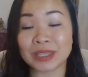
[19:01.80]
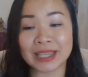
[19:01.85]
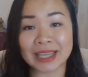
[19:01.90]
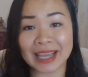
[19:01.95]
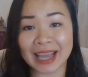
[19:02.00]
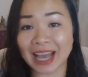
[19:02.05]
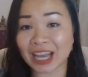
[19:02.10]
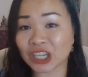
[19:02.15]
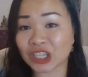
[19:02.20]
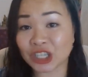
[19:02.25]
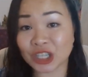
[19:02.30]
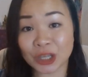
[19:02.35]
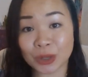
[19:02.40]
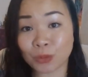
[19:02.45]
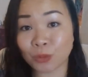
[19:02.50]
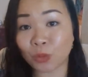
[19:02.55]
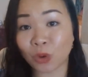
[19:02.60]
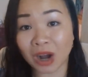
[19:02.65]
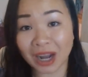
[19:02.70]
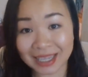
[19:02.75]
they actually
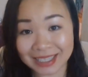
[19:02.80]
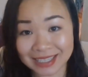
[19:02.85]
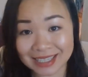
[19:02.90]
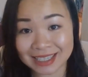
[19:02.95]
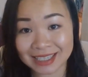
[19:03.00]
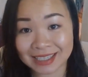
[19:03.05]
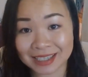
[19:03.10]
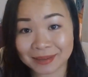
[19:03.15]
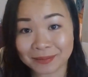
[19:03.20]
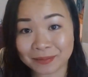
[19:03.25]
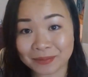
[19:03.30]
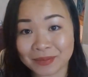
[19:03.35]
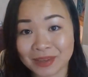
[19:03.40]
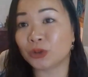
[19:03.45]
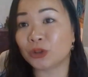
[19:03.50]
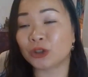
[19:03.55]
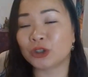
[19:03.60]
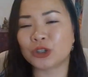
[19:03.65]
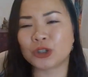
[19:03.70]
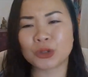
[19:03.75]
want,
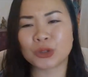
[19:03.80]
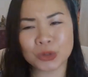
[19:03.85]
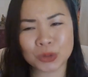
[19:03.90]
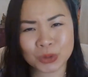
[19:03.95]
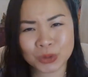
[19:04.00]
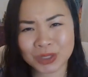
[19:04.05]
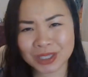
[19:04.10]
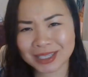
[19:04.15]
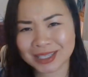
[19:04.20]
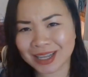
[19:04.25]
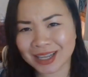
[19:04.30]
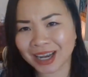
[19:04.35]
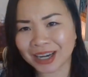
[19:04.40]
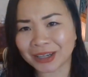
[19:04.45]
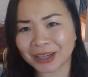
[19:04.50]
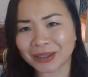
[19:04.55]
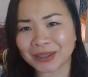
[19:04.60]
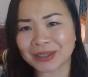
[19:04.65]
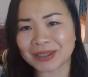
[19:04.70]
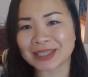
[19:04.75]
their true
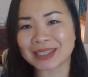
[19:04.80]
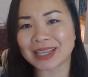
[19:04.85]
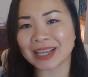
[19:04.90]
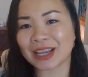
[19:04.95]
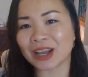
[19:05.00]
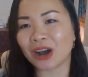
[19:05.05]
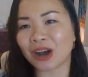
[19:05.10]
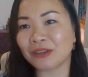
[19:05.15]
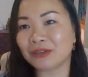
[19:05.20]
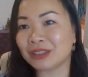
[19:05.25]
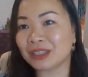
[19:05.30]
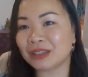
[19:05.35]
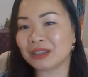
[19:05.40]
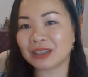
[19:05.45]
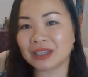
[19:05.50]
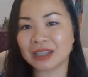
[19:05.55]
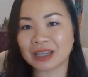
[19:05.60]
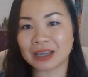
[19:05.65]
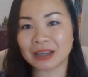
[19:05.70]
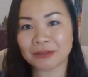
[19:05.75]
desires, they
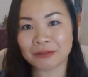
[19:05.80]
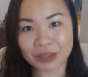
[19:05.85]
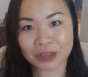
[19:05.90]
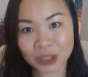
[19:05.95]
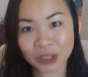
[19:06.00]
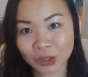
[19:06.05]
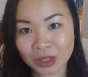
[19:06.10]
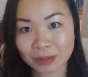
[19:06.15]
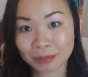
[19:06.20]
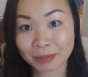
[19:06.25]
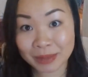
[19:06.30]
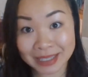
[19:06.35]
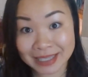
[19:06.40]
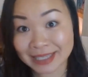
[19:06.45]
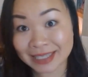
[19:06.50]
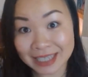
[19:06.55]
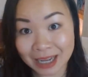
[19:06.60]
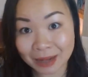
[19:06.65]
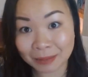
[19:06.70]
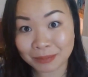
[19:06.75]
often feel a bit
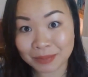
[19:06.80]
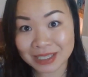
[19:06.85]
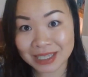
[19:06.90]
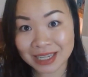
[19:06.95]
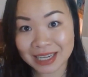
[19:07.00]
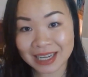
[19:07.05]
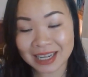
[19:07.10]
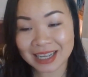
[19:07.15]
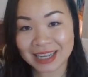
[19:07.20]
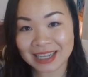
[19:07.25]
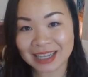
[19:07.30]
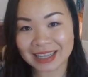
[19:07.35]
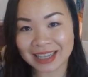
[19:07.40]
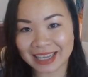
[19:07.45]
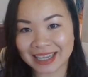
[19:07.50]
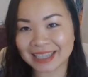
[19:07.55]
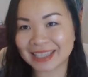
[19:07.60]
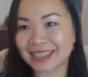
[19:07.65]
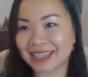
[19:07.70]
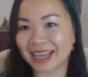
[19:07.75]
stumped.
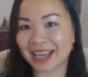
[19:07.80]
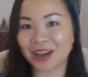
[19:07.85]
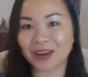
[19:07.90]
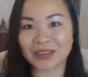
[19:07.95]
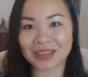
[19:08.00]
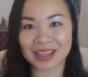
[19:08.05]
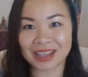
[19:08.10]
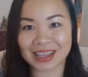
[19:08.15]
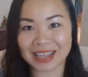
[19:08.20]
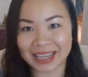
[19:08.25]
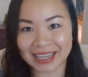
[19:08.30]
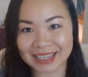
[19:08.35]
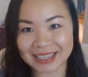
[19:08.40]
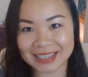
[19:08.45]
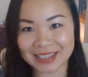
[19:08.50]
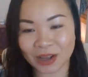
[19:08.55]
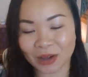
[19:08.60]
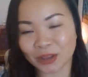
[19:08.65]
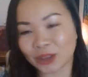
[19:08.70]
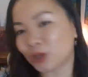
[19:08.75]
They can say all the
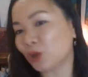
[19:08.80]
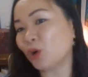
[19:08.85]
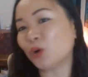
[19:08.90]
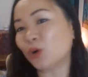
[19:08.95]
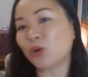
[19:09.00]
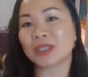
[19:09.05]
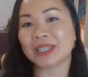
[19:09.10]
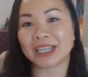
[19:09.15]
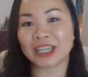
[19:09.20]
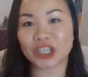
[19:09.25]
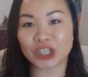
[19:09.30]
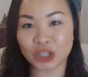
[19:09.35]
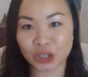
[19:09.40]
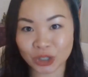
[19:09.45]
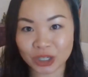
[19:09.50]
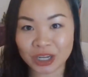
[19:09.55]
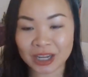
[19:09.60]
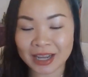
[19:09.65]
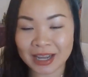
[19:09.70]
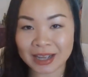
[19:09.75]
things, all the goals they
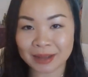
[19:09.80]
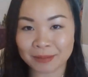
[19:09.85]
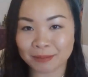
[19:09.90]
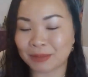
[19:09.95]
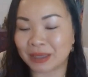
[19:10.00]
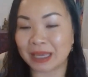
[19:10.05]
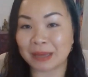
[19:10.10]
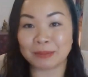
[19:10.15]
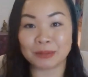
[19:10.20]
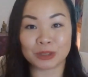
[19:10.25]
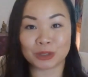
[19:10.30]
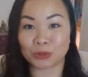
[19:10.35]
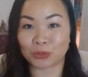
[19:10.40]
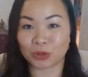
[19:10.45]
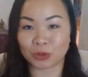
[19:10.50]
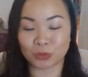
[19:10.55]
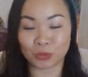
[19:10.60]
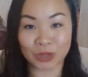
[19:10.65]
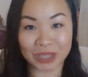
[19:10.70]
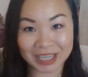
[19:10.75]
should be able
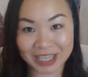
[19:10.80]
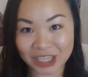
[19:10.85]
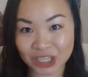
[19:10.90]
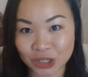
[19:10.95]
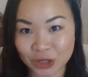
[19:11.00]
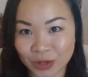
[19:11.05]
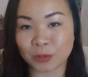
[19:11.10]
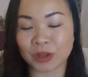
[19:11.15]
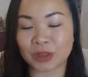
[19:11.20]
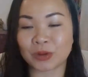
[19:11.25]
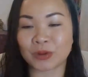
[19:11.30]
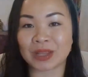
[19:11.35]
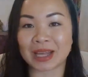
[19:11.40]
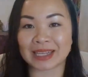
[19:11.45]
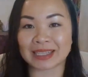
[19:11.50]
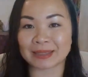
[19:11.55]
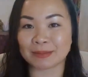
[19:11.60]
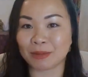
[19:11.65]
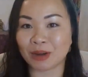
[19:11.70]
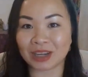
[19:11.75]
to reach, whether
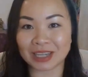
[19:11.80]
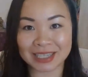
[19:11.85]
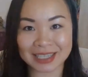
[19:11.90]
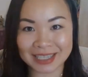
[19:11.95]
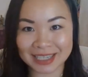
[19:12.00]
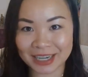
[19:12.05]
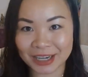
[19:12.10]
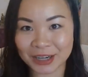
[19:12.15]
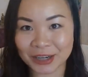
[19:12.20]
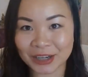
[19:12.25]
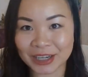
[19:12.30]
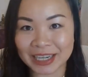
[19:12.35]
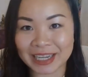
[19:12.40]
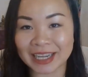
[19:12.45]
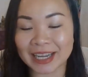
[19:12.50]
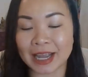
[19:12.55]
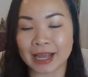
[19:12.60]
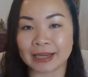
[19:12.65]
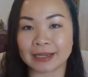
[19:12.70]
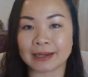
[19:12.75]
that's
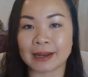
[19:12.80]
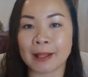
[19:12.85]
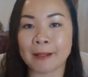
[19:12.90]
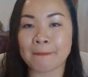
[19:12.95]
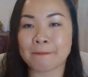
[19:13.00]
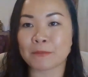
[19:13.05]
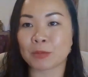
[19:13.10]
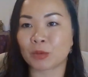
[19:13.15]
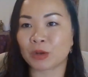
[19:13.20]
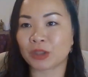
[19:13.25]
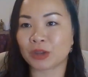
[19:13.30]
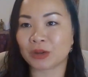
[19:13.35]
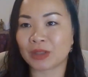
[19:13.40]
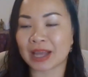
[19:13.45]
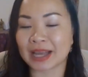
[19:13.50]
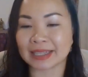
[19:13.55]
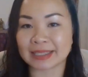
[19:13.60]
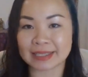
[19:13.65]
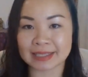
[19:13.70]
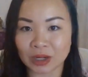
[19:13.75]
monetary and whether
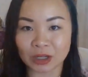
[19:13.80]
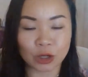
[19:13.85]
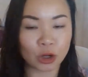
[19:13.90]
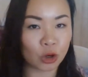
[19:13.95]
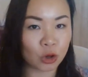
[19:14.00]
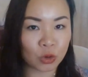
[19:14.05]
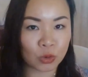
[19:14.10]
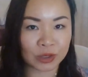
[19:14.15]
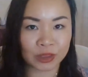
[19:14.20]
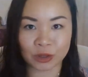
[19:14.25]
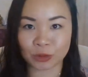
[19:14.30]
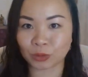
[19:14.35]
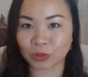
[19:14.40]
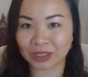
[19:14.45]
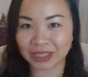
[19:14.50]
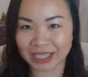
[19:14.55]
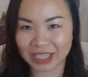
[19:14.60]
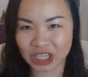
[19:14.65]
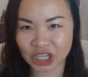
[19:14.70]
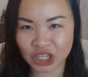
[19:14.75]
that's a goal in the
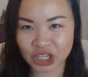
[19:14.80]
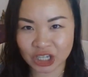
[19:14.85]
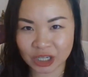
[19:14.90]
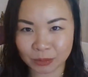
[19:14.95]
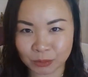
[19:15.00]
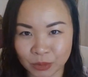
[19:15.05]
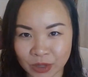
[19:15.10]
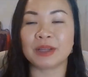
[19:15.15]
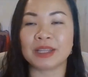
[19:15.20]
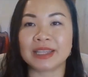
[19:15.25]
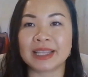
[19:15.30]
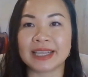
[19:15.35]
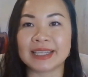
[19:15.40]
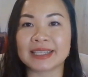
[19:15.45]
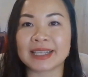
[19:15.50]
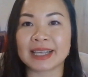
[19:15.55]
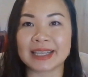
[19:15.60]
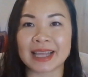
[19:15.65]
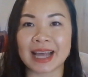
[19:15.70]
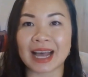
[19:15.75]
relationship and
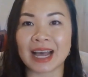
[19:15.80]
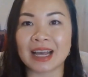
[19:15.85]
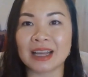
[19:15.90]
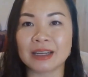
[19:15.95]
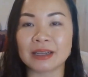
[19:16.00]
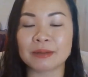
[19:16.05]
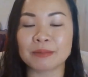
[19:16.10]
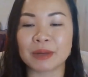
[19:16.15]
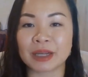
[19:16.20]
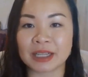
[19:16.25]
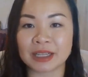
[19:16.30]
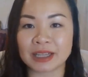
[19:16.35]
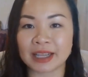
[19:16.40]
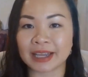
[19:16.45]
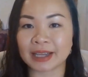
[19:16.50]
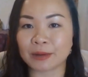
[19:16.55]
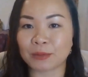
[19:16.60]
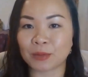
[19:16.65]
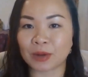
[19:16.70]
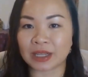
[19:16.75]
things like that. But
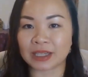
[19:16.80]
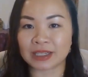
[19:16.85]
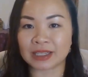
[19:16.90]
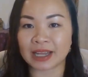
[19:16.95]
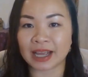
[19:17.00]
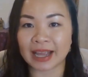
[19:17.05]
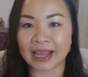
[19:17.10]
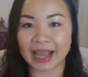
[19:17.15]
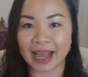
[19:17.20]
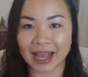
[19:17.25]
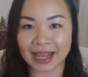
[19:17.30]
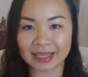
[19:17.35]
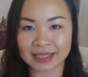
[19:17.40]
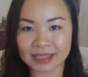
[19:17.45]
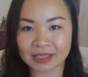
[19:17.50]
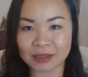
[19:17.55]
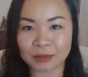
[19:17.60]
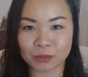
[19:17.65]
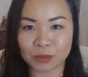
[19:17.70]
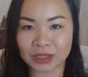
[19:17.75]
like when I ask
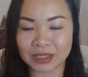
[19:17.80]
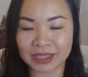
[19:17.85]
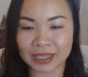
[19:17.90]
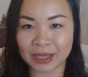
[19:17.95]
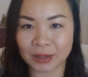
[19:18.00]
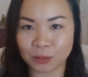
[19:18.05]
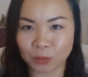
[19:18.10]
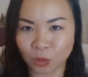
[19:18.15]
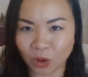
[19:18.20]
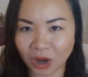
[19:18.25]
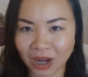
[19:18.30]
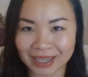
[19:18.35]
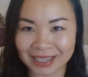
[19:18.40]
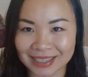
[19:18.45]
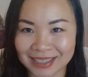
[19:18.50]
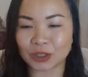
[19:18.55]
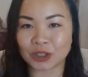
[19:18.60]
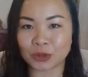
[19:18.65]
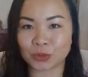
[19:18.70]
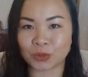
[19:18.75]
them what they
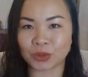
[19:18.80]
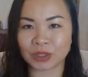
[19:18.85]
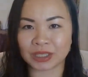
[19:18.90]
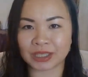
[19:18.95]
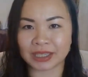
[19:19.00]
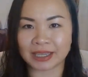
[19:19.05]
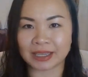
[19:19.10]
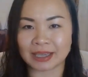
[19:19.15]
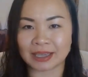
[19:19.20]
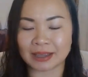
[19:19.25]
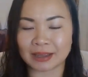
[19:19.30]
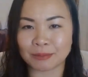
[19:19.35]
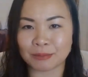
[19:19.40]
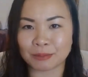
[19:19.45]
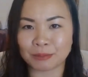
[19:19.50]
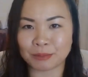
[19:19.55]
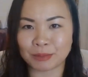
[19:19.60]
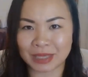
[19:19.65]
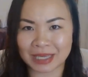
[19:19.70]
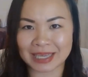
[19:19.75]
want to really
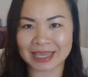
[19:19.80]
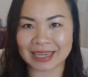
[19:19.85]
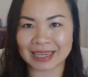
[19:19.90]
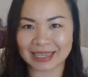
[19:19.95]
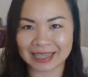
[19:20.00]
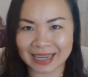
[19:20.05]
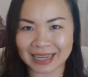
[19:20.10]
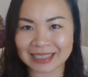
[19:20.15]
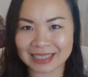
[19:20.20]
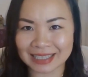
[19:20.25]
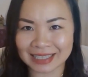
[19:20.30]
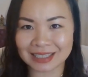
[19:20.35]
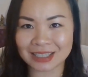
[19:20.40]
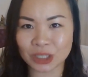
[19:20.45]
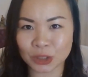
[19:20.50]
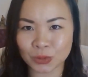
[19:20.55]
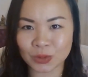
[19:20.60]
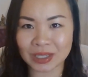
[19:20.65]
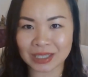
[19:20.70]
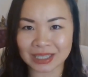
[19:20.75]
be connected
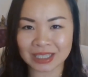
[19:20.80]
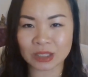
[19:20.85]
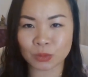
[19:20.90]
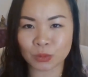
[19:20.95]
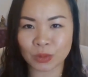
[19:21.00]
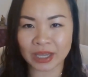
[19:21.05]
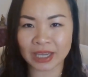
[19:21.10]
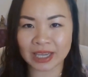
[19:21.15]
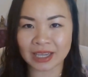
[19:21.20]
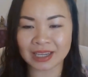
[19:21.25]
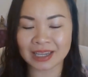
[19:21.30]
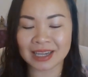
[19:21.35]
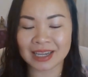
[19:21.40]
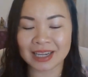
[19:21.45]
to it in this way,